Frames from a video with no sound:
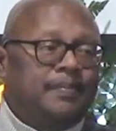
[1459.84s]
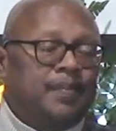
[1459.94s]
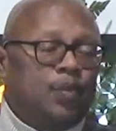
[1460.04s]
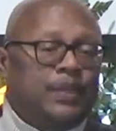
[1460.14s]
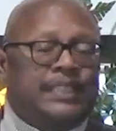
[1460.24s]

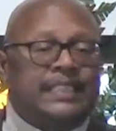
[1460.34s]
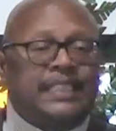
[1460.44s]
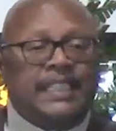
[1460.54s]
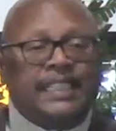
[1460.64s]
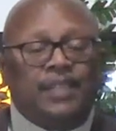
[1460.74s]
We
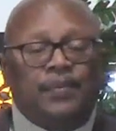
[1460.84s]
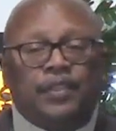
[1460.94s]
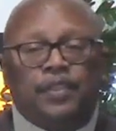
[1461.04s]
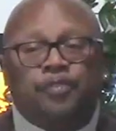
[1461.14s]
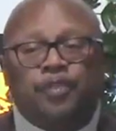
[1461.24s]
sing with
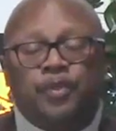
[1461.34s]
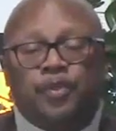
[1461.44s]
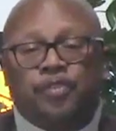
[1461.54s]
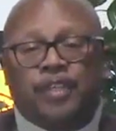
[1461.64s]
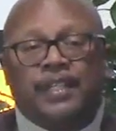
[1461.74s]
the fruit
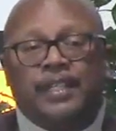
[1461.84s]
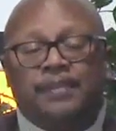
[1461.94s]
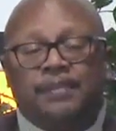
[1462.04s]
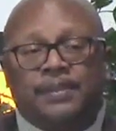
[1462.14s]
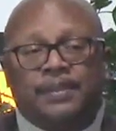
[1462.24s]
of our
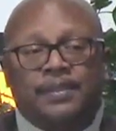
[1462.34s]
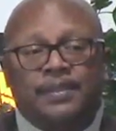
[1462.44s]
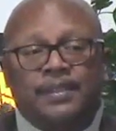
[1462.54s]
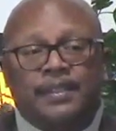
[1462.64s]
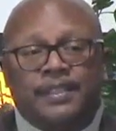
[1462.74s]
lips.
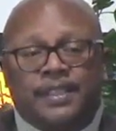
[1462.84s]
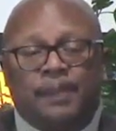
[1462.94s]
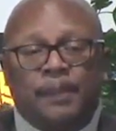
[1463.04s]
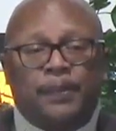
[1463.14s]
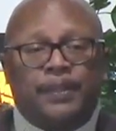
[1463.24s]
Some
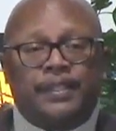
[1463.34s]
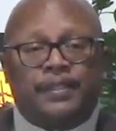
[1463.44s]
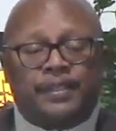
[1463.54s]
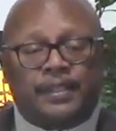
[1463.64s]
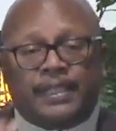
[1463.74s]
people get
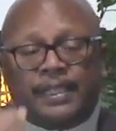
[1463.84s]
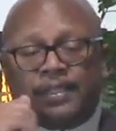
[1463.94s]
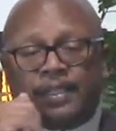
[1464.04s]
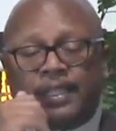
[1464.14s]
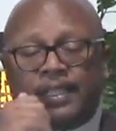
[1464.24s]
cute
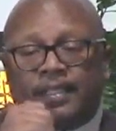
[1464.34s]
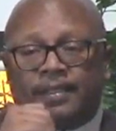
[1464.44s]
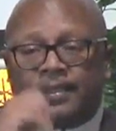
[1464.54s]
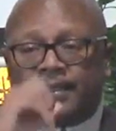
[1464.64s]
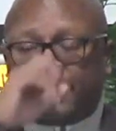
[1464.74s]

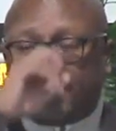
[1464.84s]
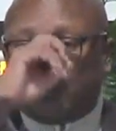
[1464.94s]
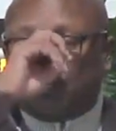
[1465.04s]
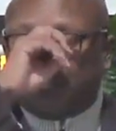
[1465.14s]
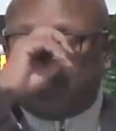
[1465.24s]

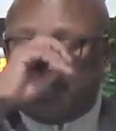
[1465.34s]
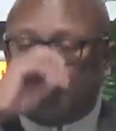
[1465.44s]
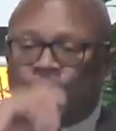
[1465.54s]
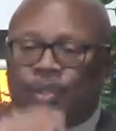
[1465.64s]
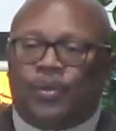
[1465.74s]
with
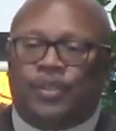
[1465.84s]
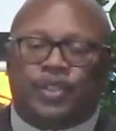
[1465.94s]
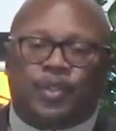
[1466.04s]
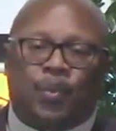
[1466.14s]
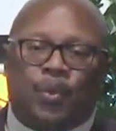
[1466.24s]
going to
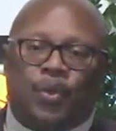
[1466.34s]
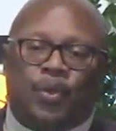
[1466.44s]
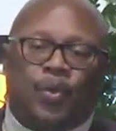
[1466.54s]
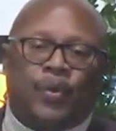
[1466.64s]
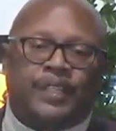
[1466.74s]
the word
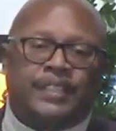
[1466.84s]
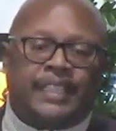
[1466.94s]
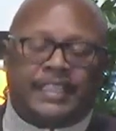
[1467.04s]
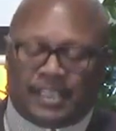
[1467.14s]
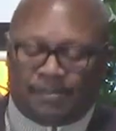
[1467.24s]

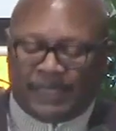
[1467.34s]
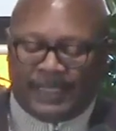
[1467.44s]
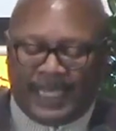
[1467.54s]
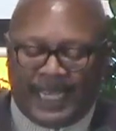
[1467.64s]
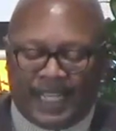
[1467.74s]
orientation, but
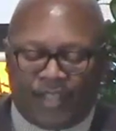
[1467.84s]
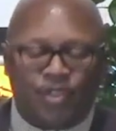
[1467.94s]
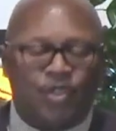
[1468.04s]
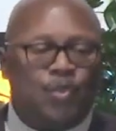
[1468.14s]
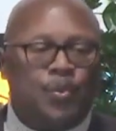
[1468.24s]
God
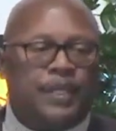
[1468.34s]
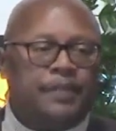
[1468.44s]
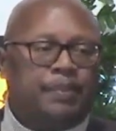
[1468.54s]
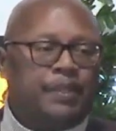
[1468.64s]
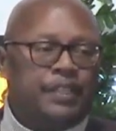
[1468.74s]
knew what he
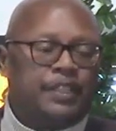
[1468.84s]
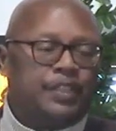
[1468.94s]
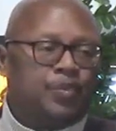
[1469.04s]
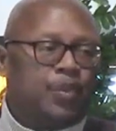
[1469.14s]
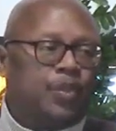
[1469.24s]
put in
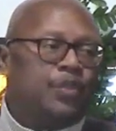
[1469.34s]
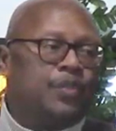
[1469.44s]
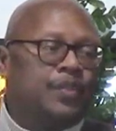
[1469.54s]
his word.